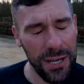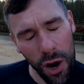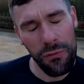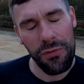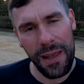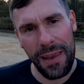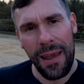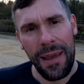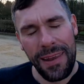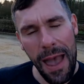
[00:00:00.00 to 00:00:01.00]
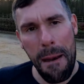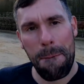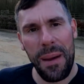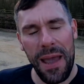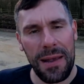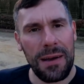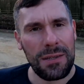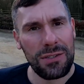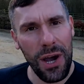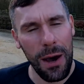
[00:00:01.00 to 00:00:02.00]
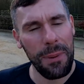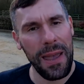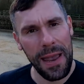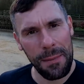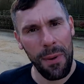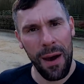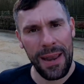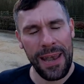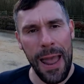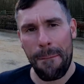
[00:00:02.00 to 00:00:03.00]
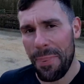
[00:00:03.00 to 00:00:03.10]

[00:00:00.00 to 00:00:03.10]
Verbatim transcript: hopefully get a big dub in my name.